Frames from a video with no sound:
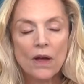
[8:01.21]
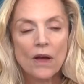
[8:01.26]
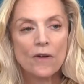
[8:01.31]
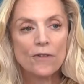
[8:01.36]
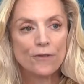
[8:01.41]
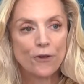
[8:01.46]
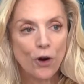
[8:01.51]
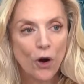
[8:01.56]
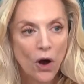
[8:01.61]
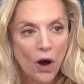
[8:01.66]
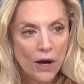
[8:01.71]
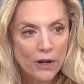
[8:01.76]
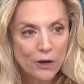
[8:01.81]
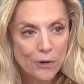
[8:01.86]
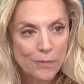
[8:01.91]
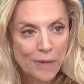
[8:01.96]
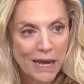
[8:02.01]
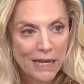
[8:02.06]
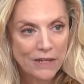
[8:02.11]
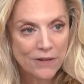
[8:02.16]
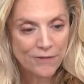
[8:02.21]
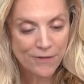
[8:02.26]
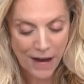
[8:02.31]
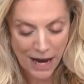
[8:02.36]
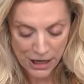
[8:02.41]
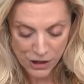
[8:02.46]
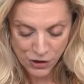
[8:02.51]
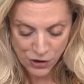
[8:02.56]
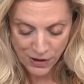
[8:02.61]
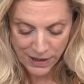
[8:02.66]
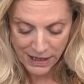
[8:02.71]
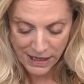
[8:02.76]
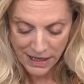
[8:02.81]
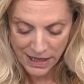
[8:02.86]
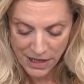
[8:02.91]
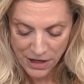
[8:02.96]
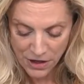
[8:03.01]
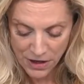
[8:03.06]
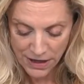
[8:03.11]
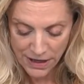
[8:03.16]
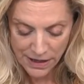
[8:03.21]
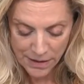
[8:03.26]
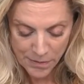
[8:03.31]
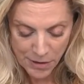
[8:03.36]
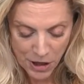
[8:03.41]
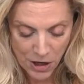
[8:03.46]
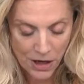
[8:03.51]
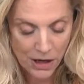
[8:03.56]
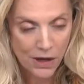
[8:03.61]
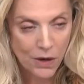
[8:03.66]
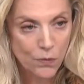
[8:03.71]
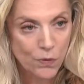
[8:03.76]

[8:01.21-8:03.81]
for auto manufacturing here in America